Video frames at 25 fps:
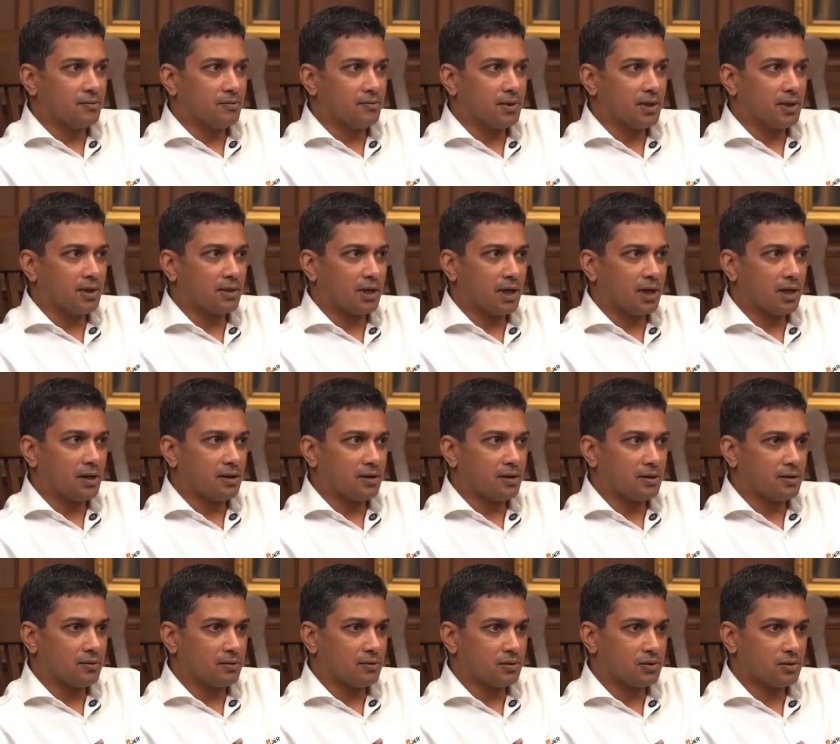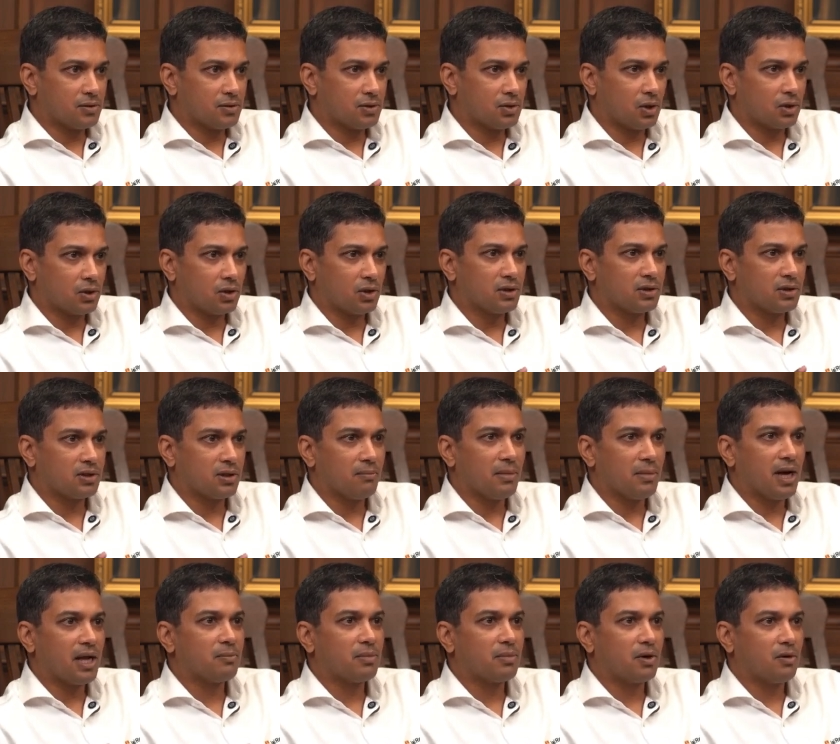we are short on some
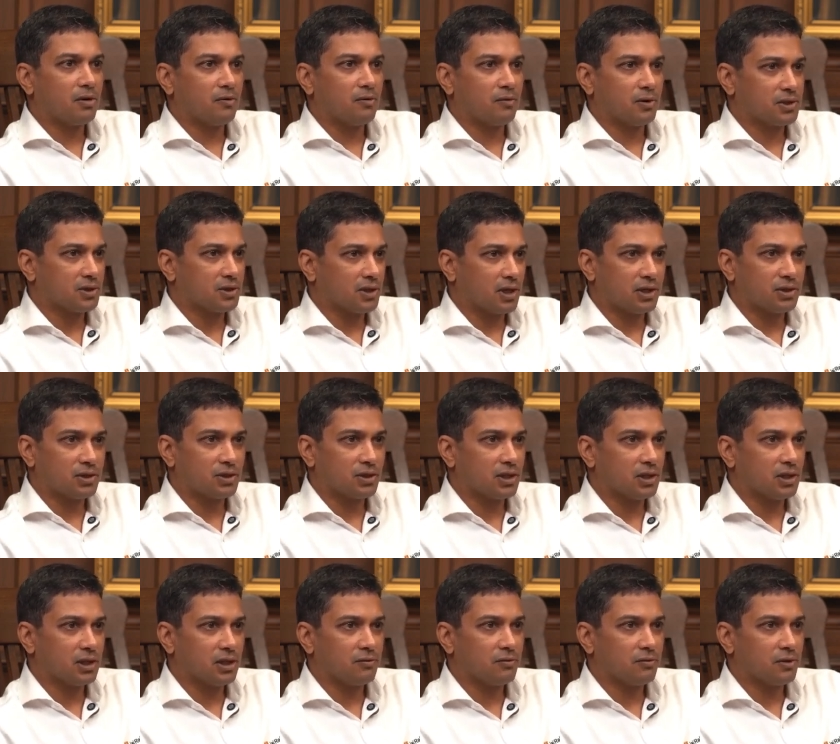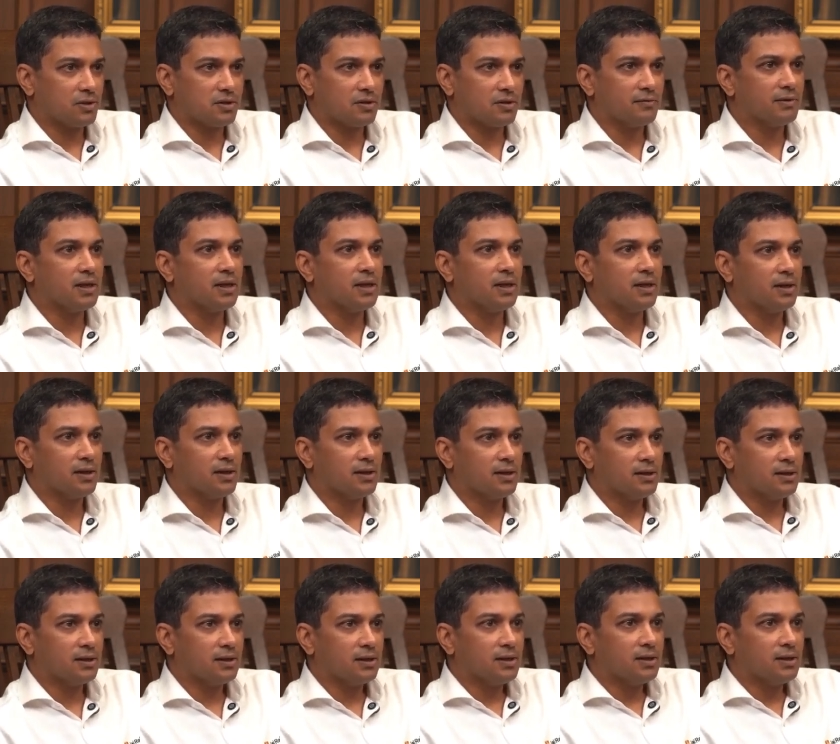manpower for structural, for civil.
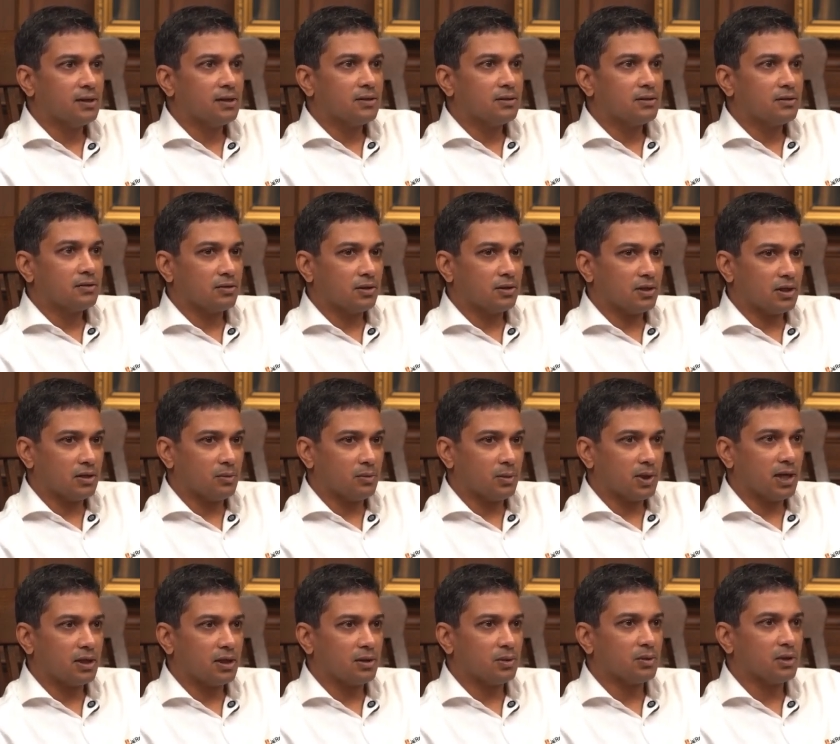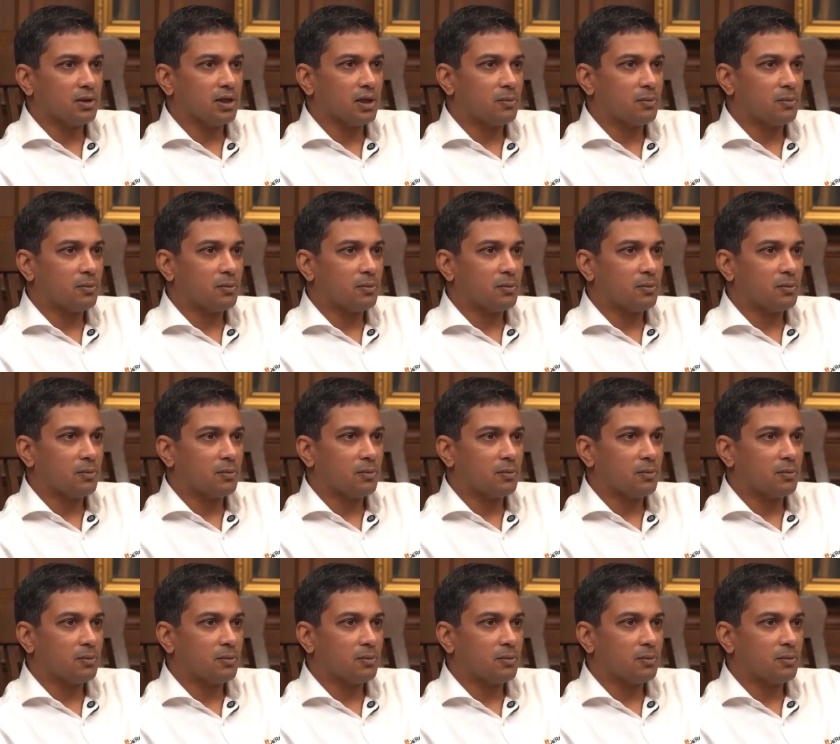Yes. So then we had to